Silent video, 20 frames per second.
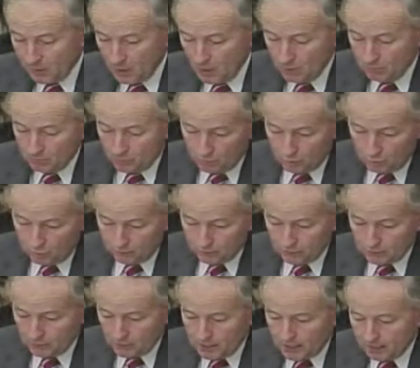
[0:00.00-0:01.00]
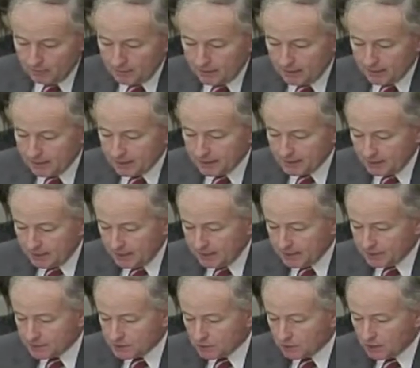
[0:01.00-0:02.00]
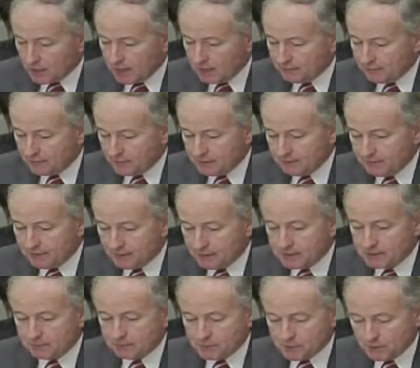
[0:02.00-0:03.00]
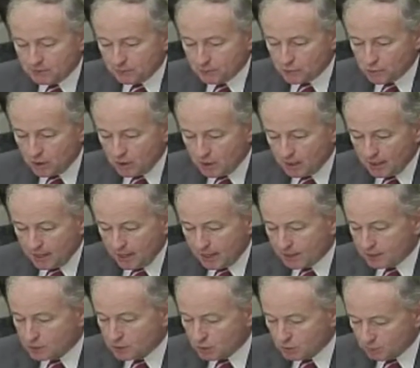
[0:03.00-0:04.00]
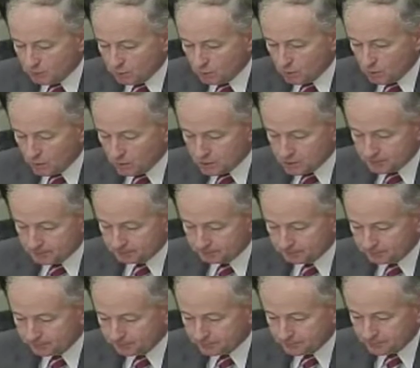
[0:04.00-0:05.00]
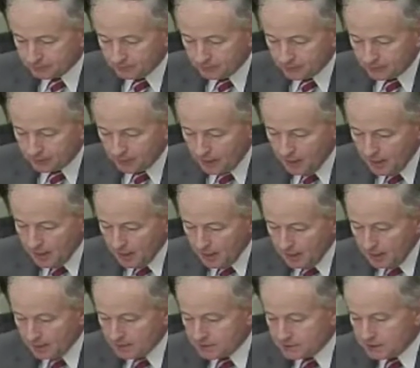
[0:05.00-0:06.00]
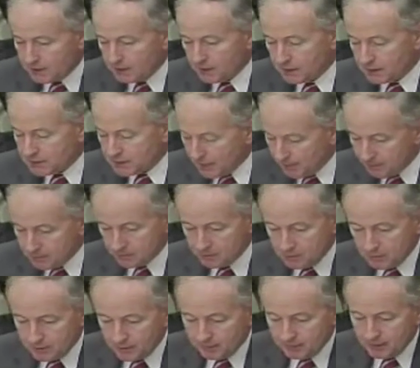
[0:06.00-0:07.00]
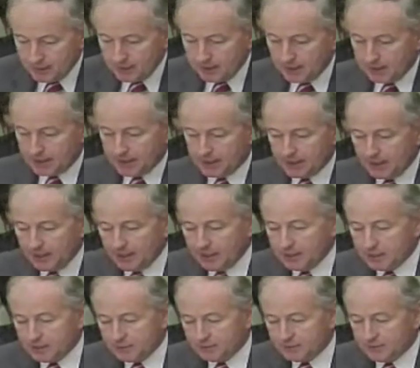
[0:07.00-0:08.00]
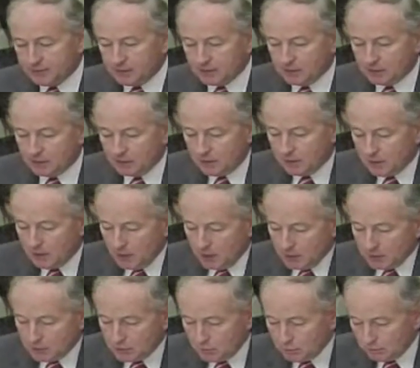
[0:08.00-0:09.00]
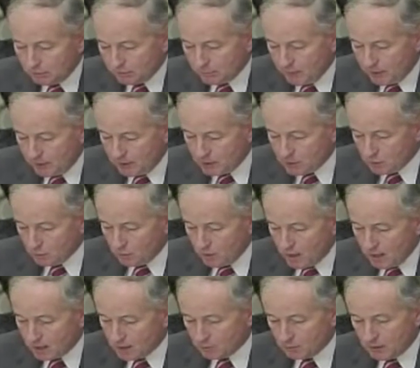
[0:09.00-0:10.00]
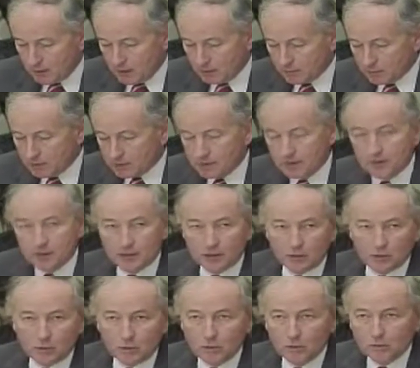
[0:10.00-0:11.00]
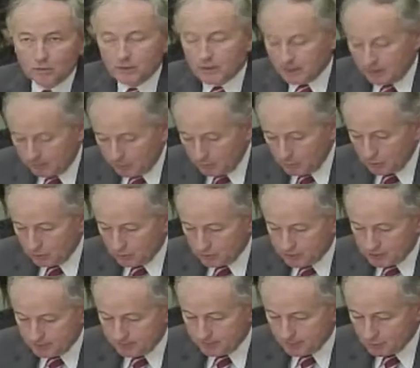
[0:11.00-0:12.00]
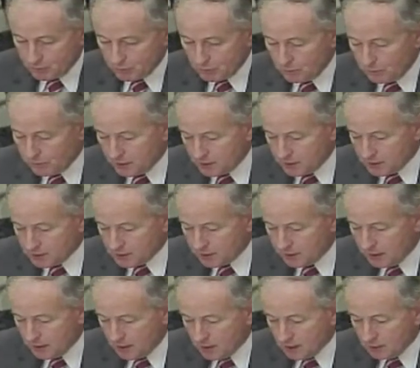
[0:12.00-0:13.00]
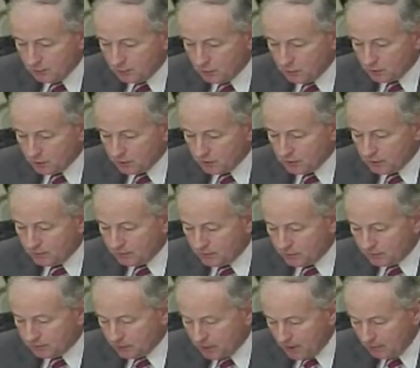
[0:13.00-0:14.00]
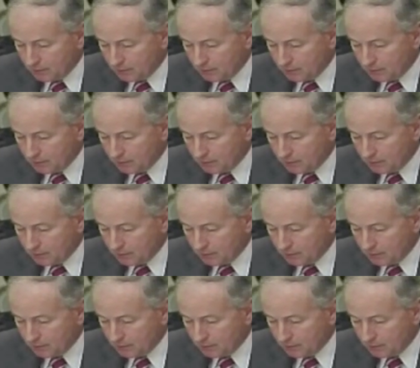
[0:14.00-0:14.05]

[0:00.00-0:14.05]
Moreover, law-abiding Canadians are often the victims of drug gang turf wars. It's unacceptable that many Canadians feel too afraid to walk around in their own neighborhoods. The truth is, the problem